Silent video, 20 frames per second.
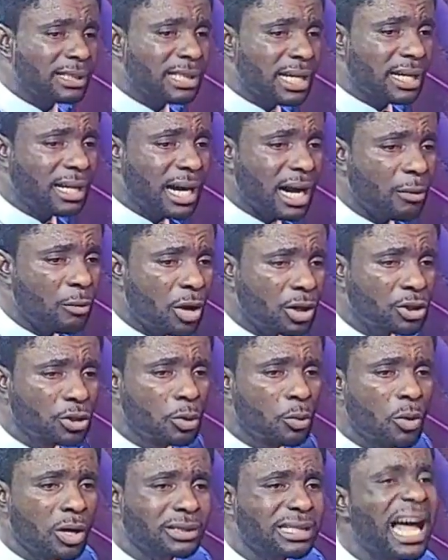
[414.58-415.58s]
him and said,
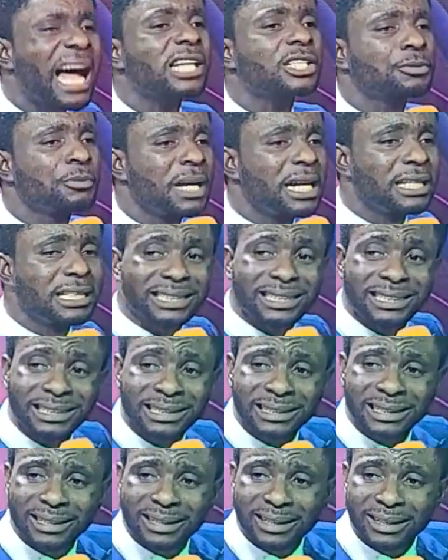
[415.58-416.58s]
Guy, what do you want? Ask me
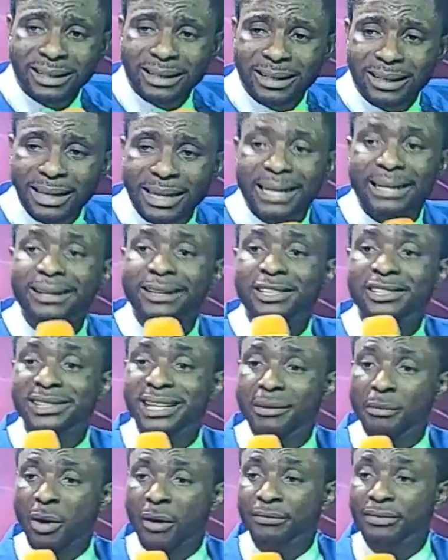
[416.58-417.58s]
anything.
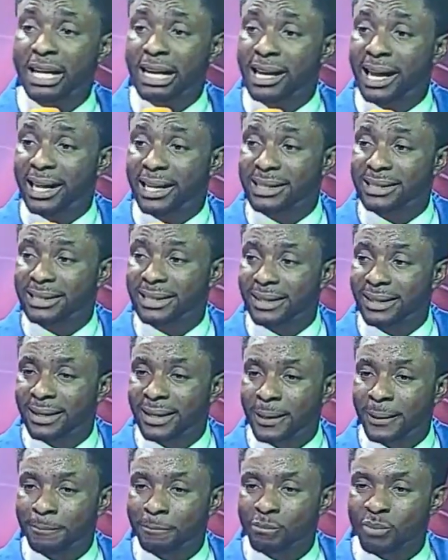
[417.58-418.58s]
In the dream of the
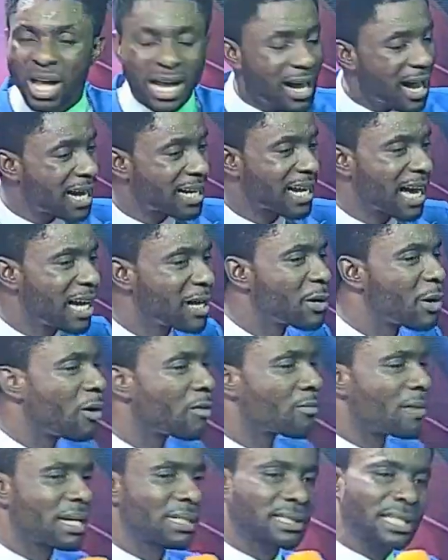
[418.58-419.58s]
night.
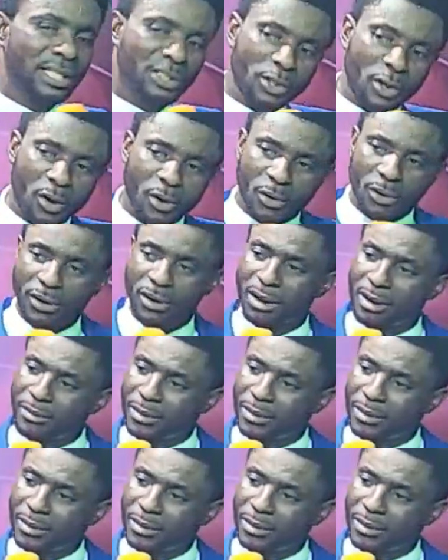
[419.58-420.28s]
And that young man says,